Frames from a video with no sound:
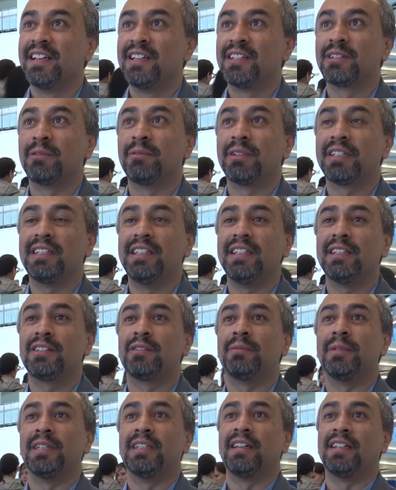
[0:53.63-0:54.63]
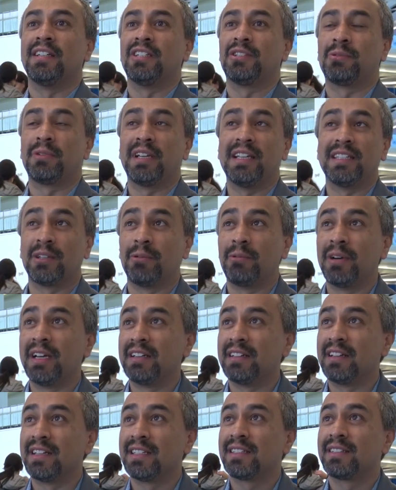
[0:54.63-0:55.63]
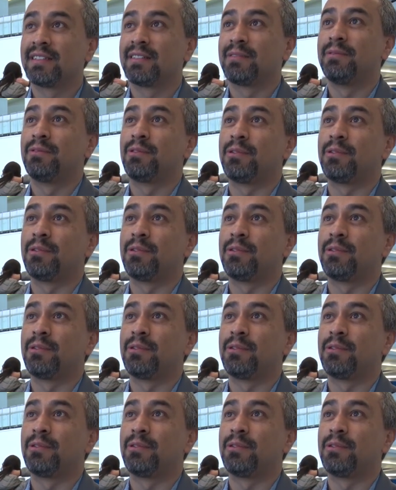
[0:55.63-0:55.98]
So what needs to be done is raise awareness,